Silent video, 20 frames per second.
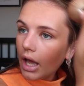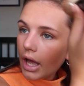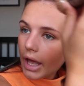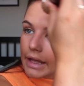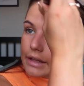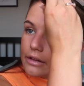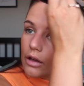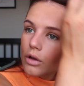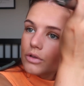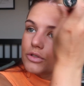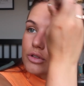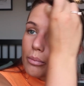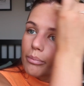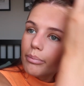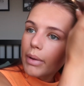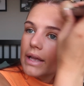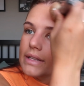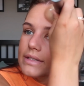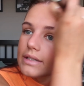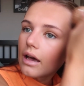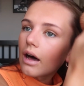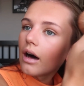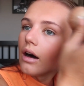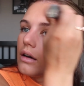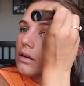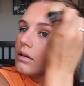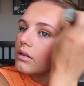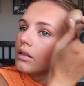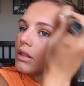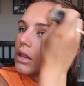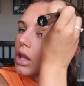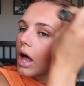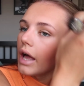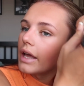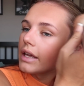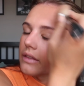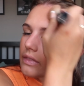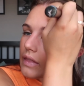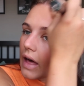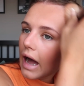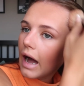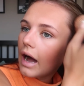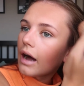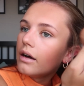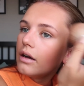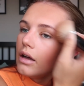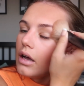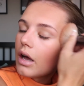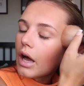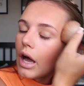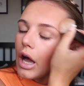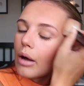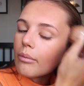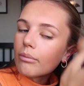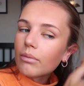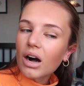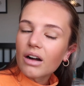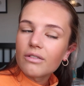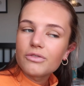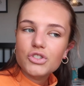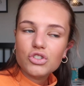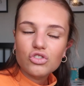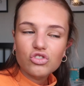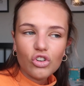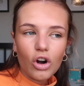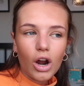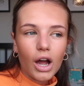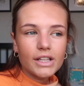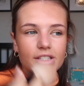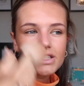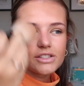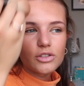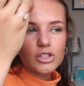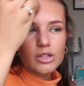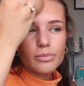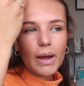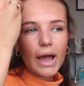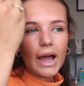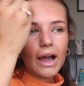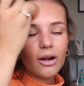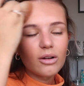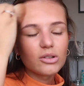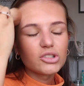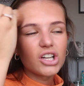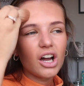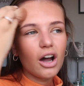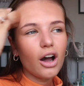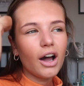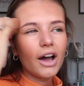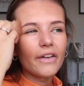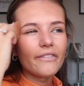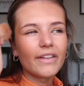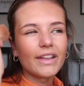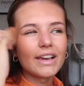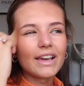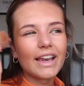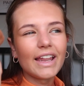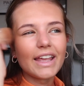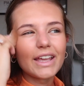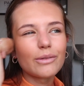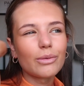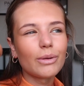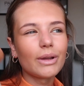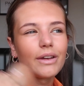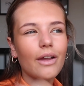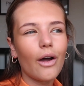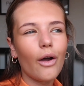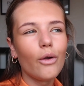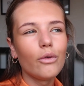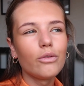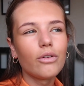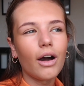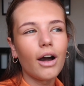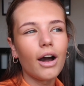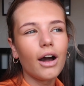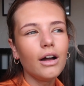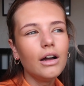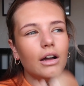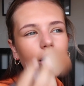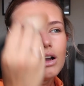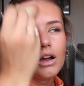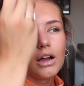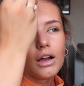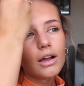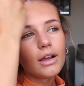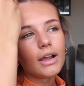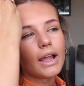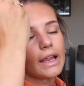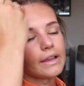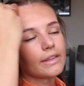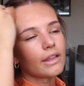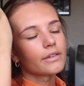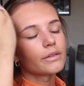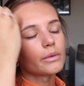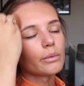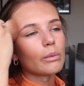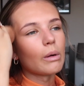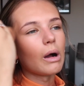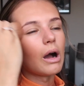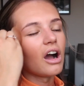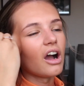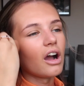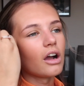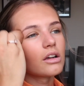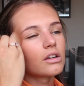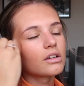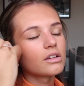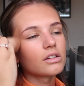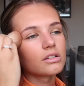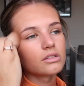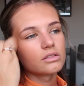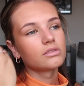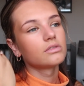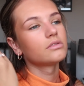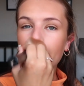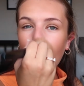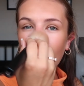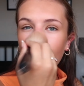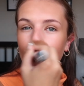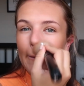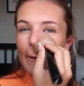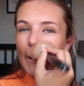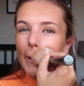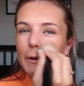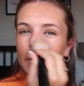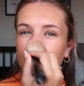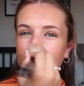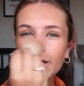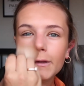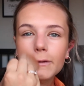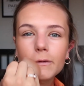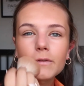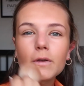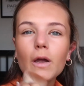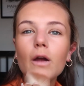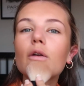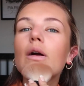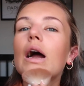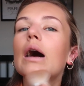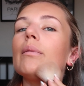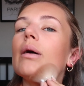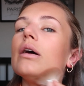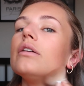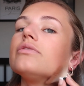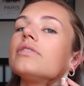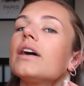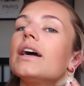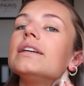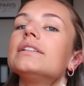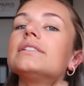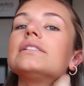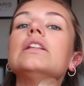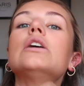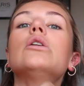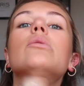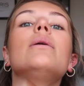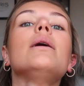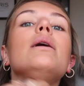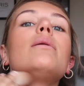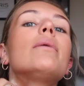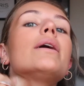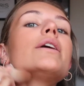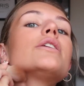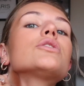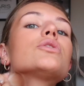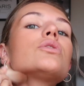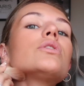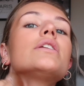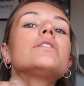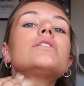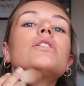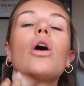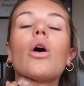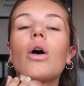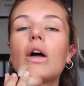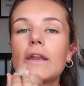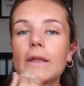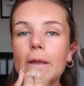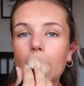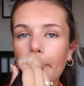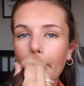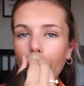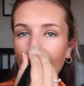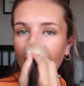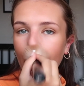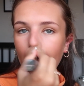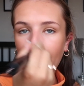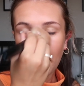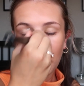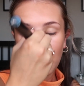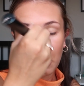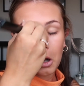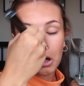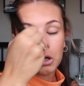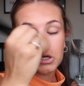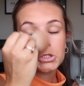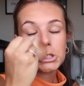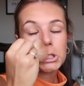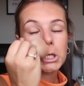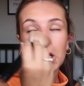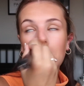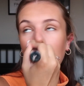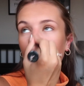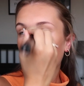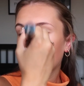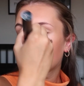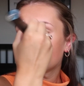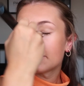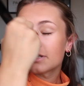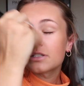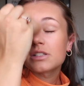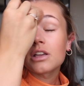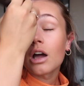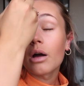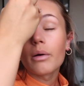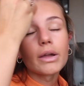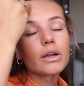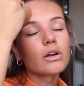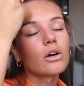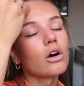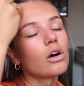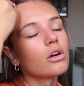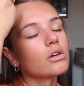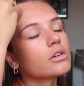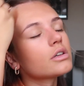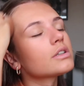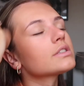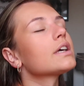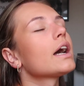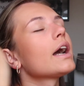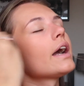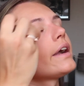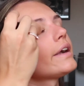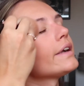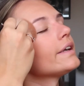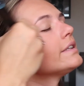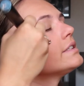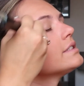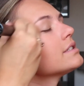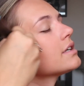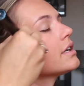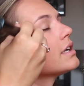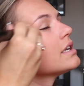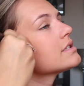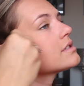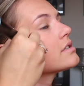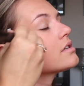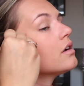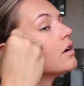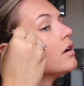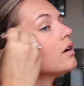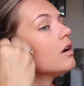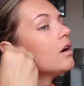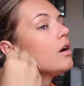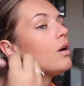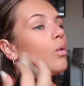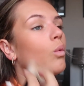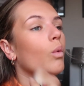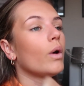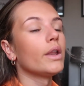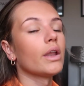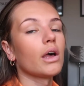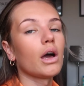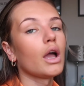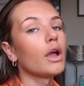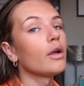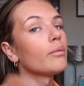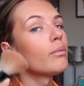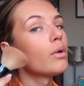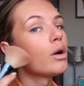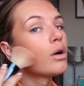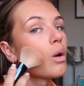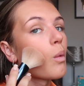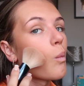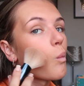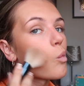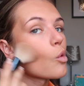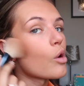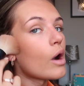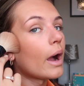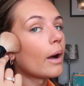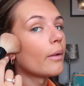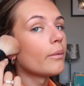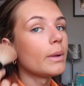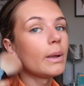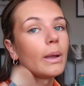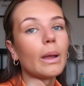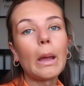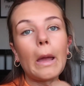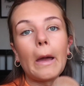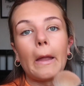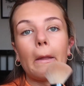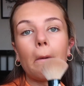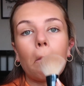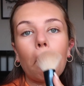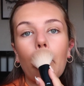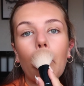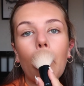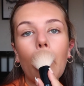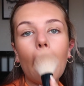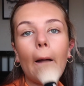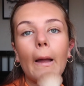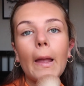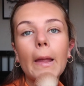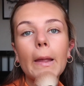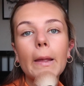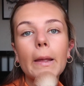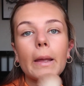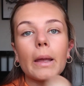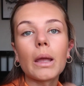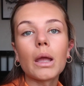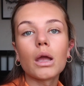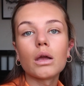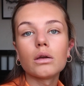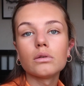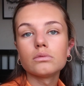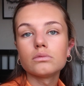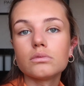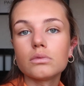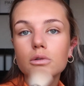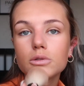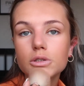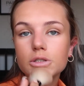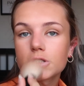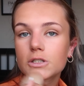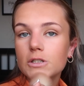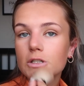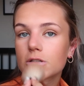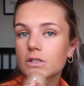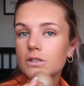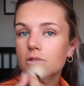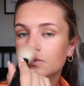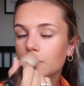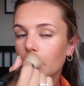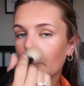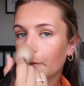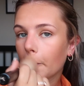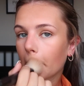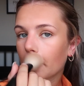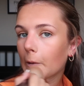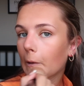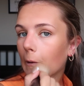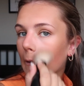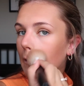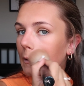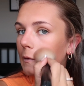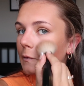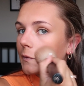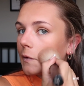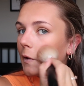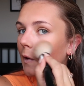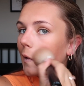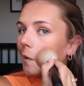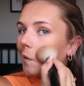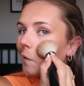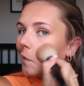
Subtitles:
It goes on better like that. I've tried to do the powder and then liquid over. It doesn't work. And then I just tend to go around my face a little bit, make sure there's not any harsh lines going on, because I hate it when I'm brown here and white here. It just does not a good look, is it?